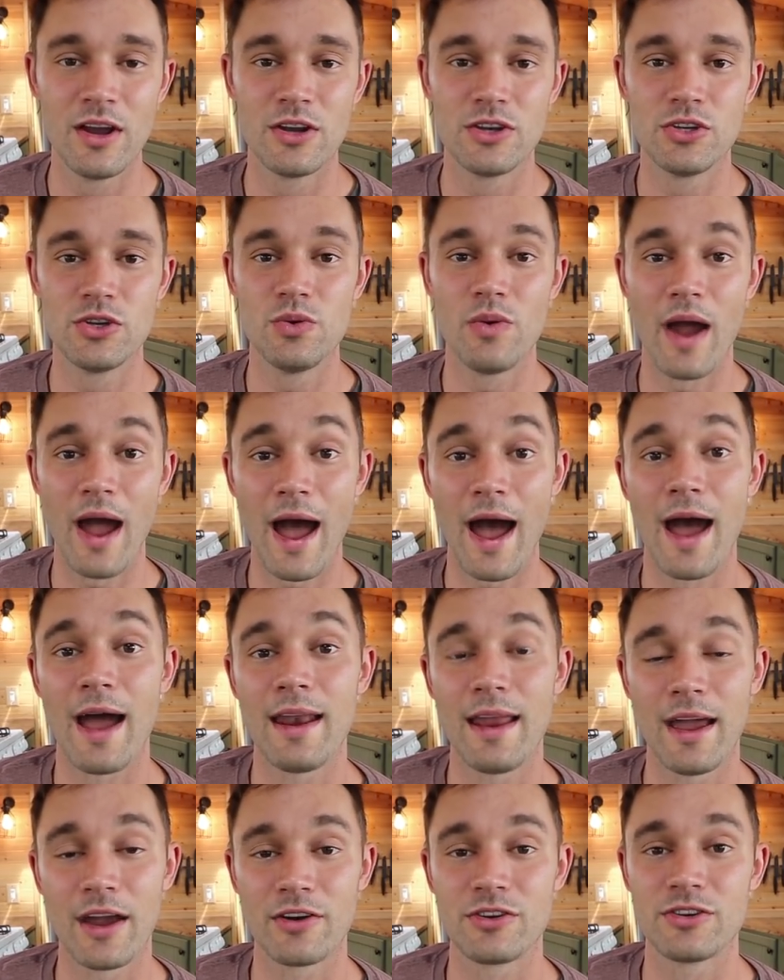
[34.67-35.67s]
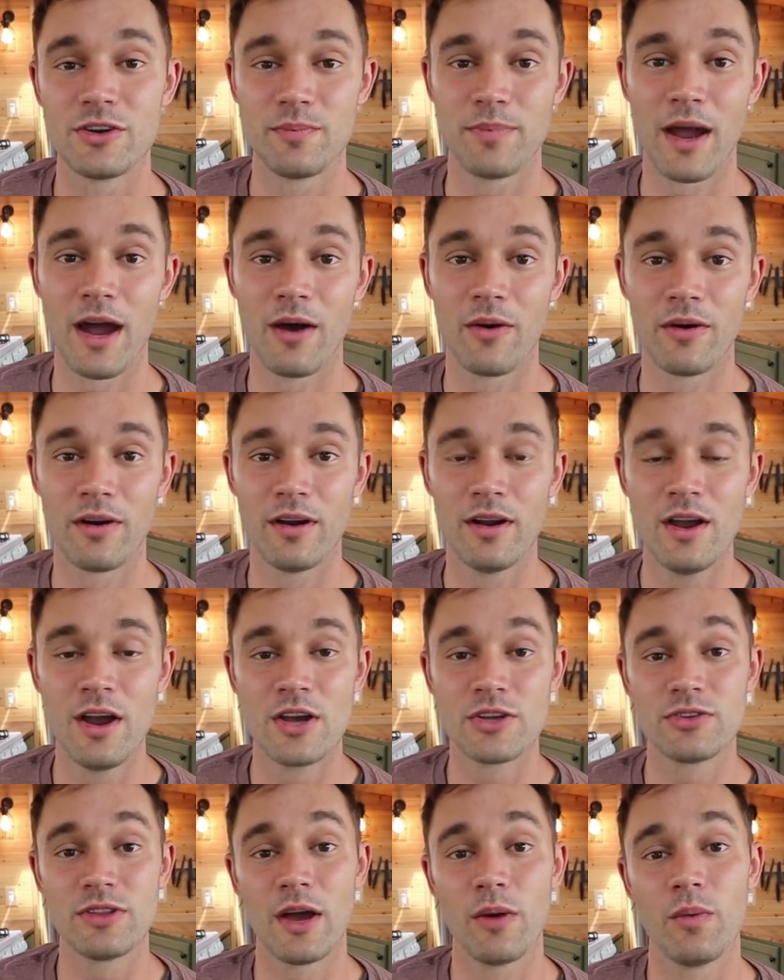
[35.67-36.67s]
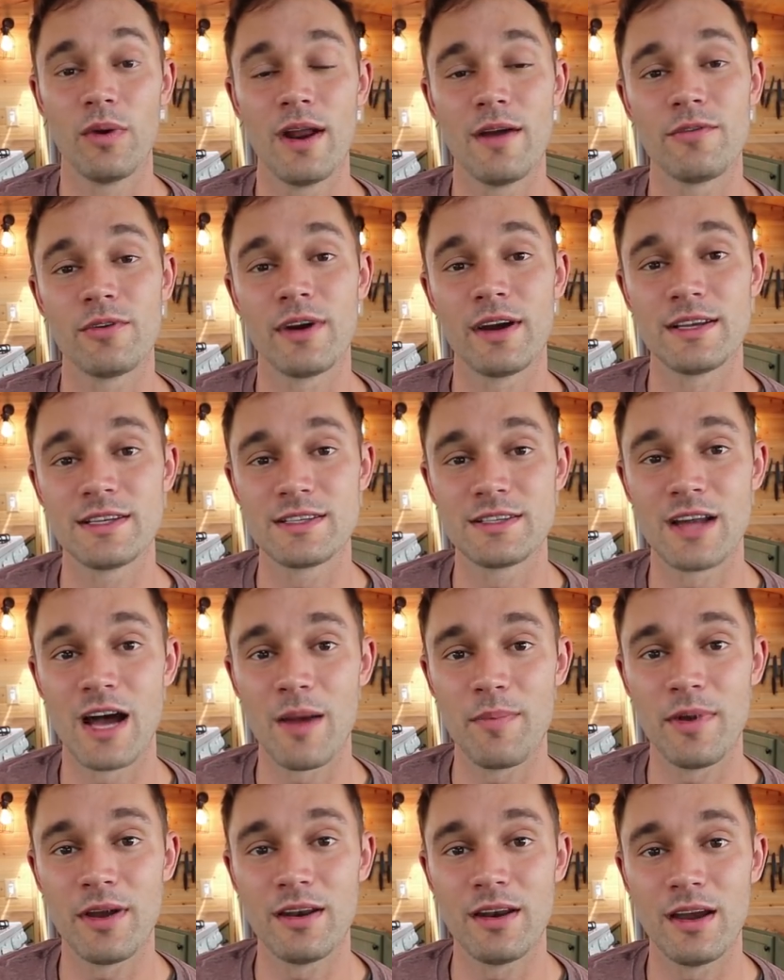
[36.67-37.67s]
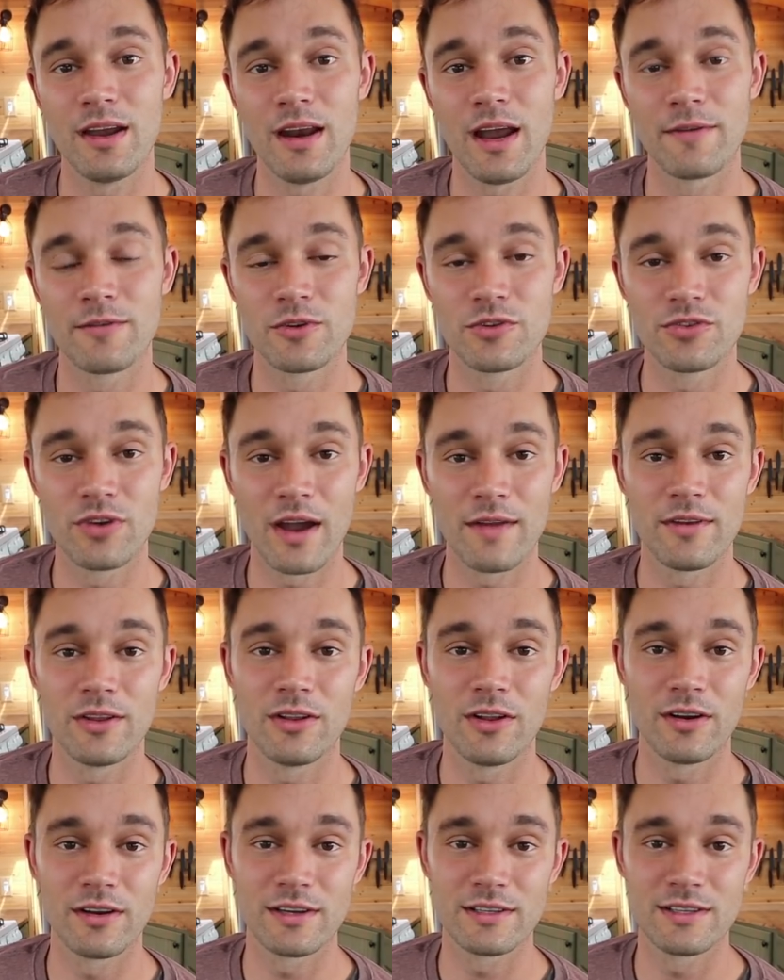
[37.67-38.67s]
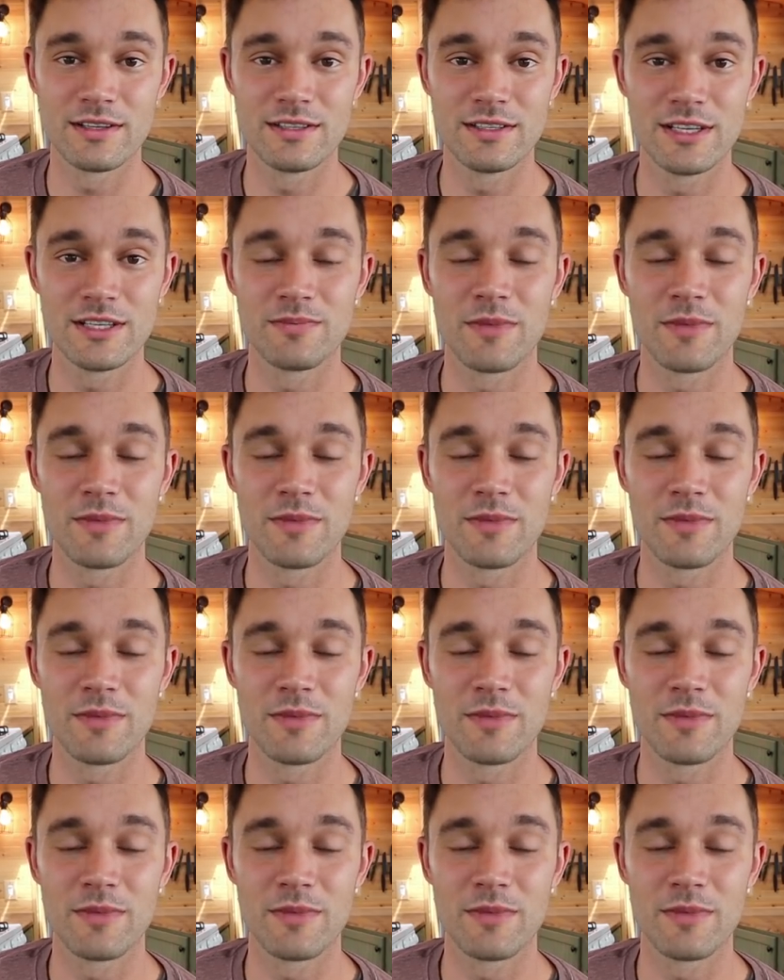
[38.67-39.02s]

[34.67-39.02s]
to add extra power so that whenever I stop at night after driving long distances,